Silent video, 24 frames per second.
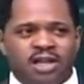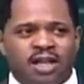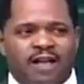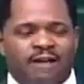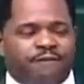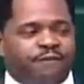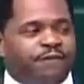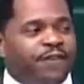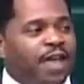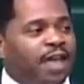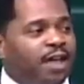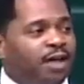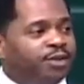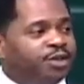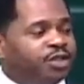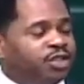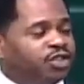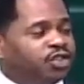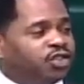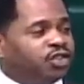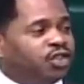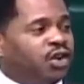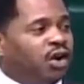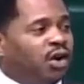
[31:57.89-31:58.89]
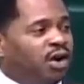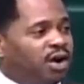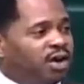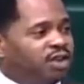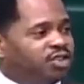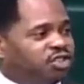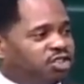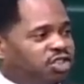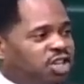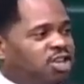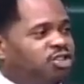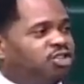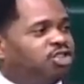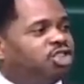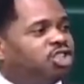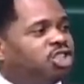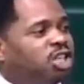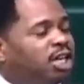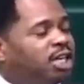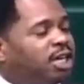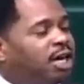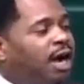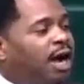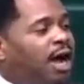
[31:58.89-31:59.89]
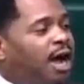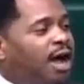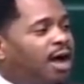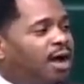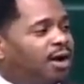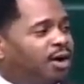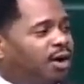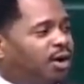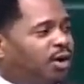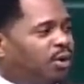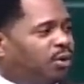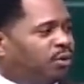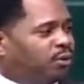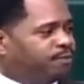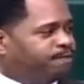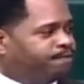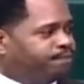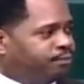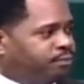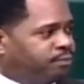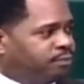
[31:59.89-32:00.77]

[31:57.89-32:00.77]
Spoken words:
I felt discouraged in Chicago.